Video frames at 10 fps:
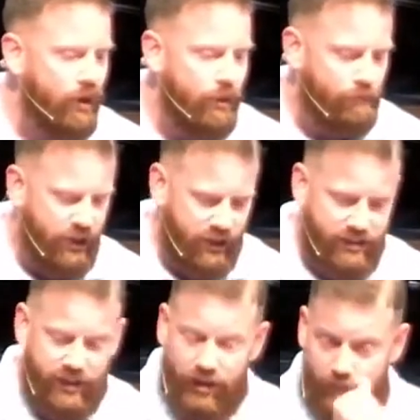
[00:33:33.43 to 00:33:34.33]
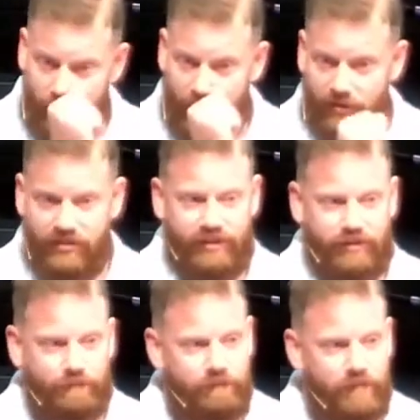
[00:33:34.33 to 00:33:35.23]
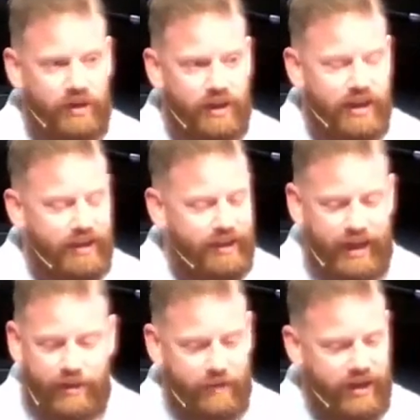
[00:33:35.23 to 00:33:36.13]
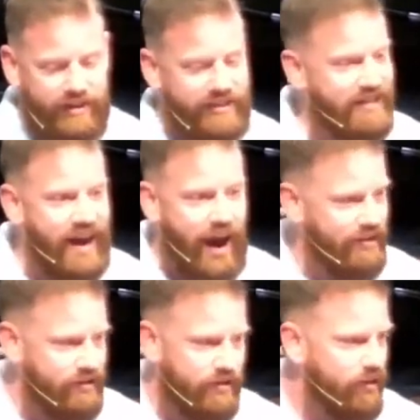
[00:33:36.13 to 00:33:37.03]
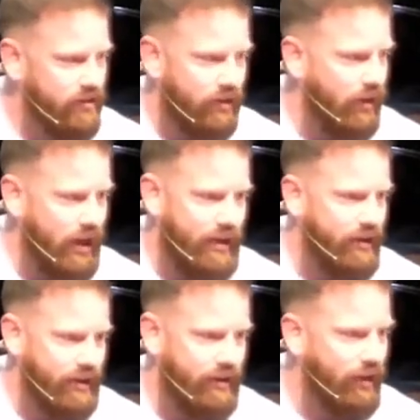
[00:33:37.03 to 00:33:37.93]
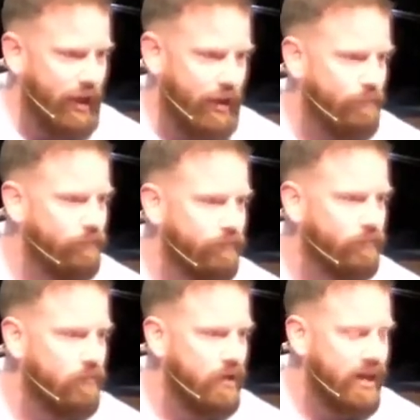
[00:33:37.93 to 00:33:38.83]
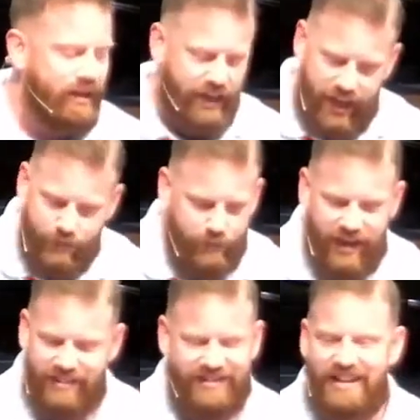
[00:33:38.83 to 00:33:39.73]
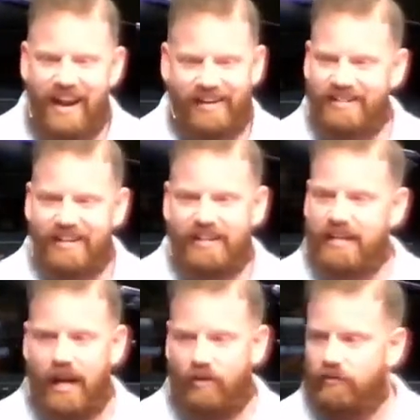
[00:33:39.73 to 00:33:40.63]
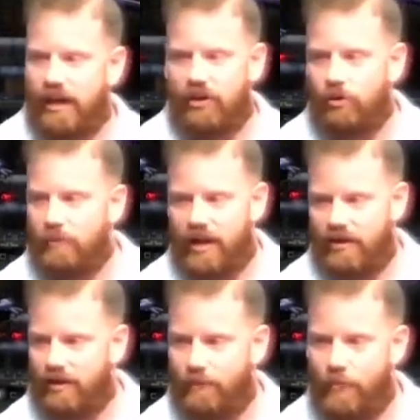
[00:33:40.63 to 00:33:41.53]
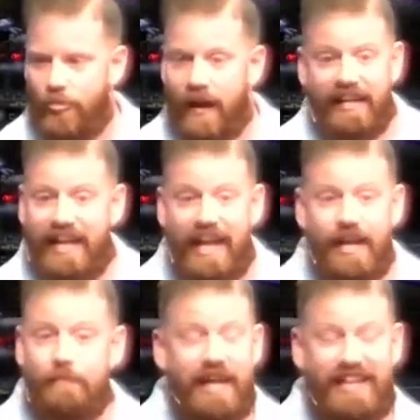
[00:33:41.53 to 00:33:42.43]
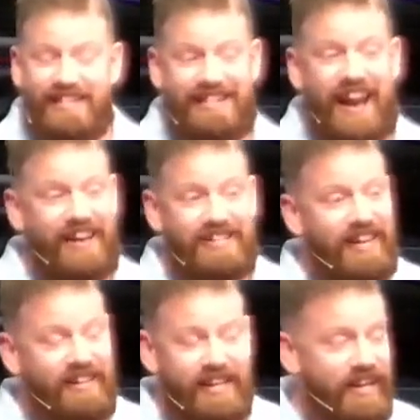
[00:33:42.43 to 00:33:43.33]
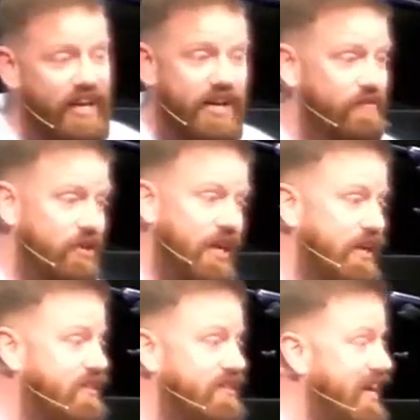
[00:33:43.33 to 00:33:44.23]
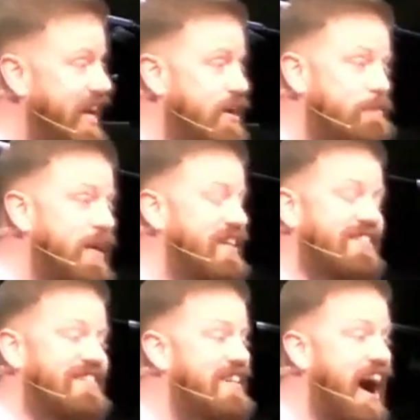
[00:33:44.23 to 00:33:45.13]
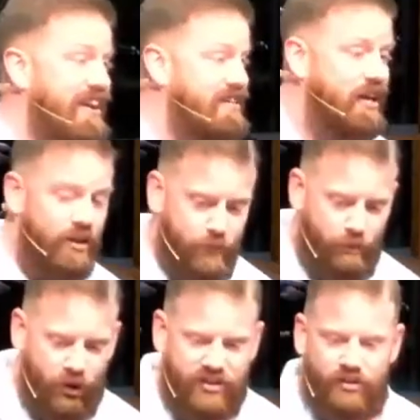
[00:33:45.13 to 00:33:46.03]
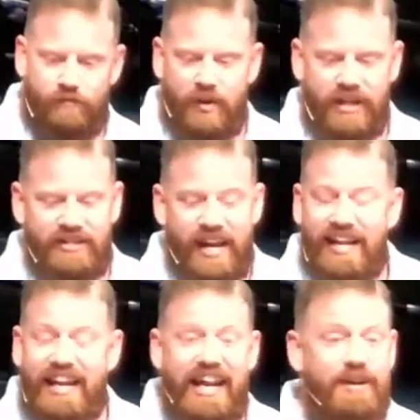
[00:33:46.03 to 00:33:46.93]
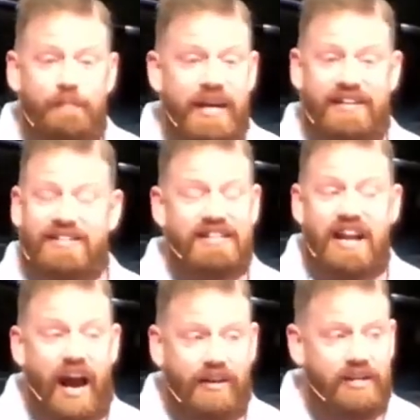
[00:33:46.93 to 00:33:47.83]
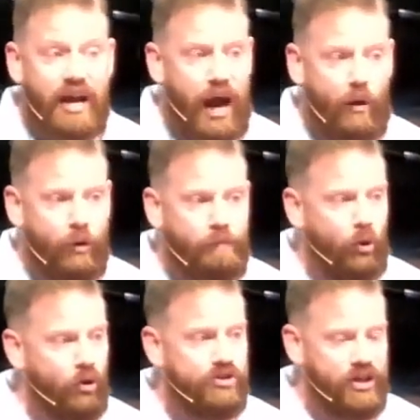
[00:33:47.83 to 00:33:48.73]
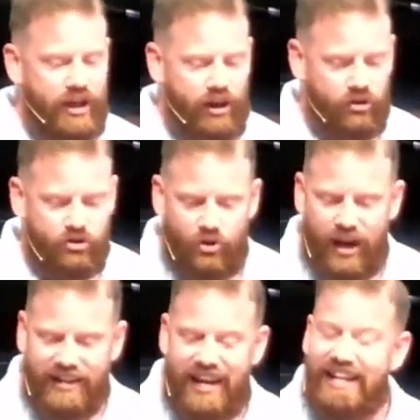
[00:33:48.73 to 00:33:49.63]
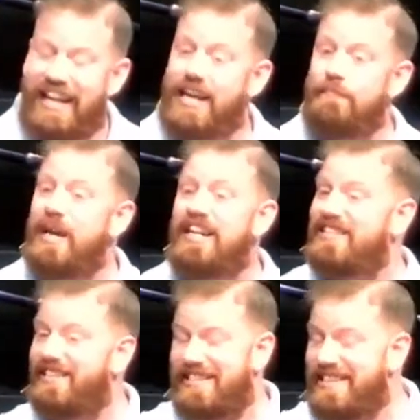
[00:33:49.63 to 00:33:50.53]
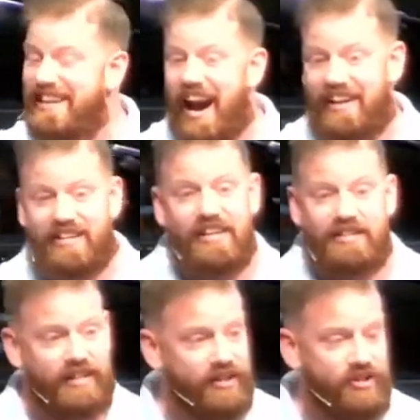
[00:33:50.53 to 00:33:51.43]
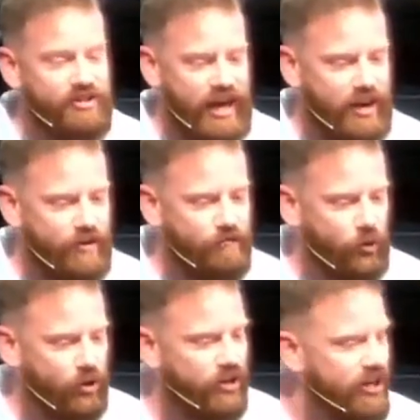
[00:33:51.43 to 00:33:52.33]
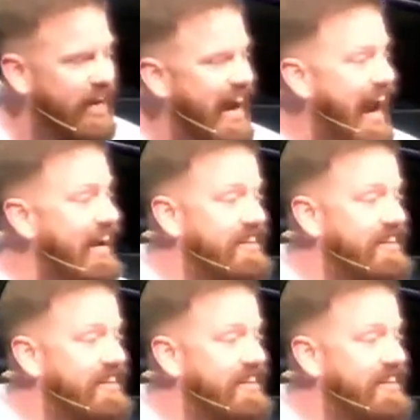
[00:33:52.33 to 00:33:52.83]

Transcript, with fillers: Because in comparison, King Me is not the lion and the lamb. King Me is not the Alpha and Omega. King Me is not the King of Kings. King Me is not the Prince of Peace. King Me is not our portion and our strength. King Me does not set the standard for good. And